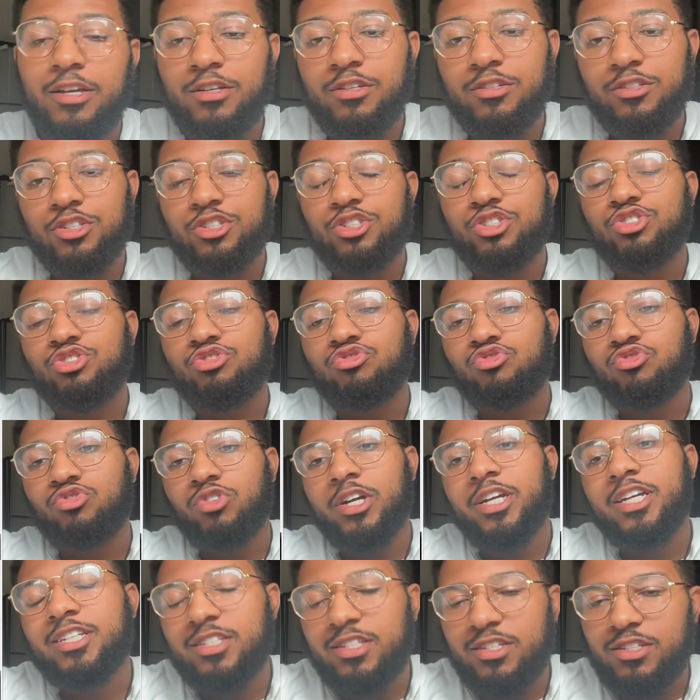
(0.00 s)

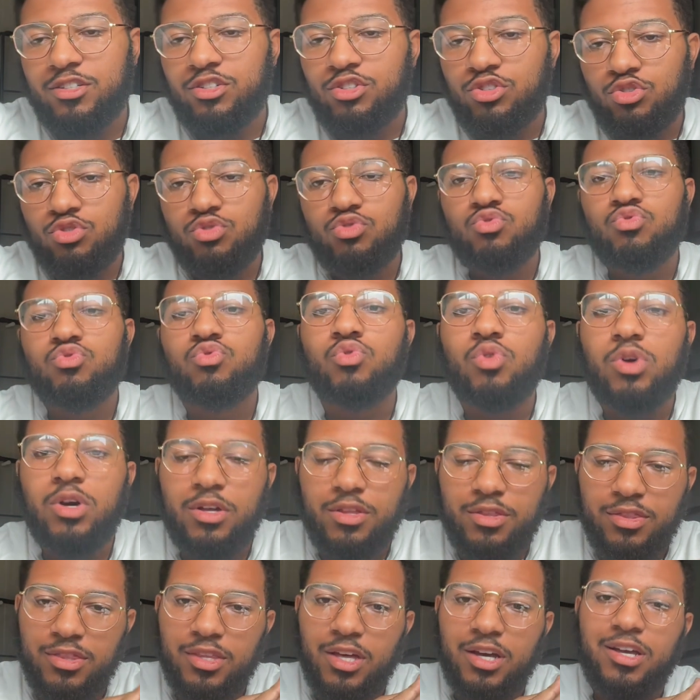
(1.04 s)
straight to
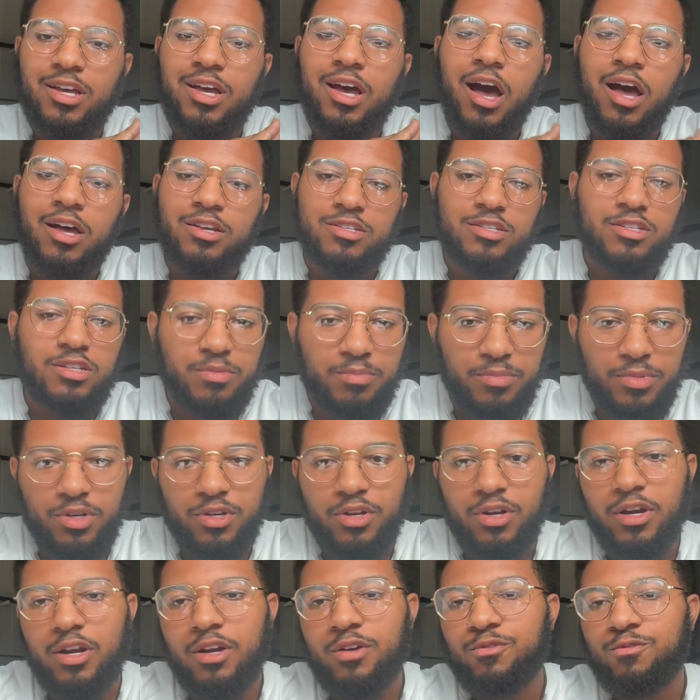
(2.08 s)
the
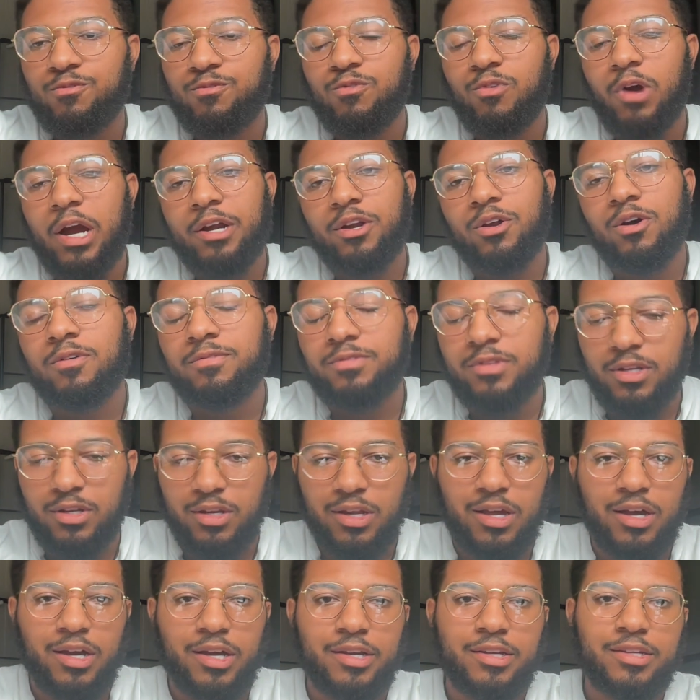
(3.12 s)
customer right off the
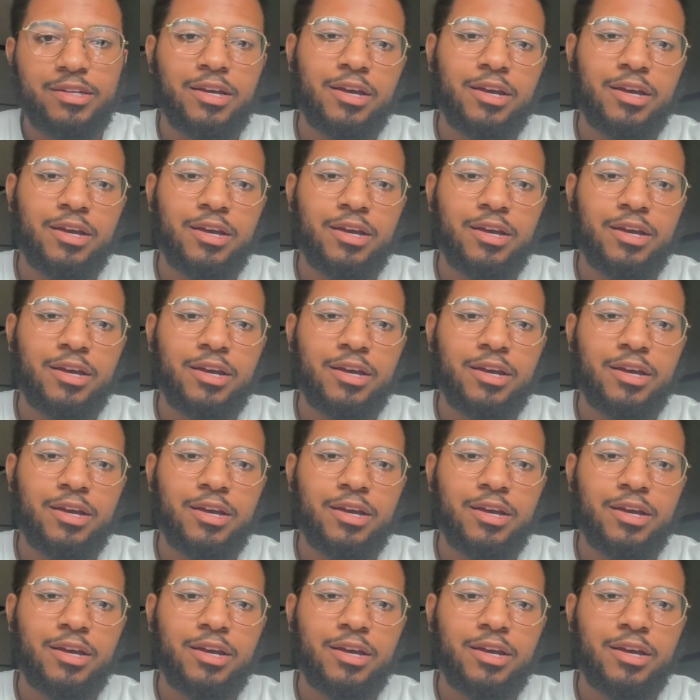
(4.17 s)
line.